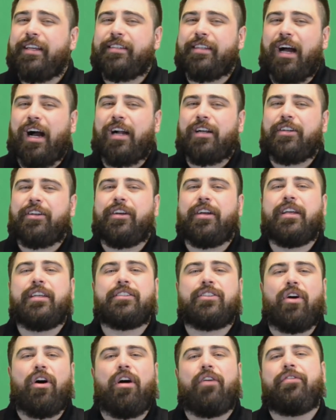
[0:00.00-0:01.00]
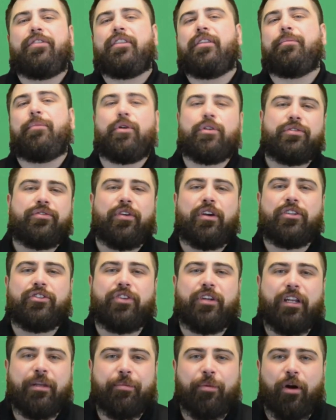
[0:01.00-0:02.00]
a doctor is often the most
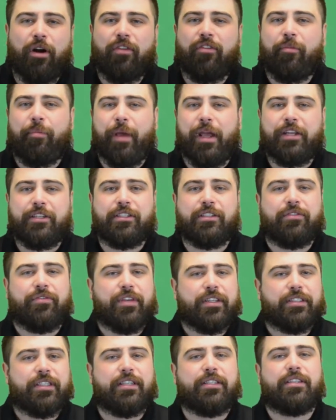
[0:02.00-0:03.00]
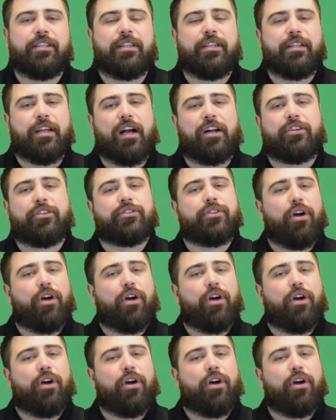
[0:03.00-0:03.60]
frustrating part of a patient's visit to the doctor's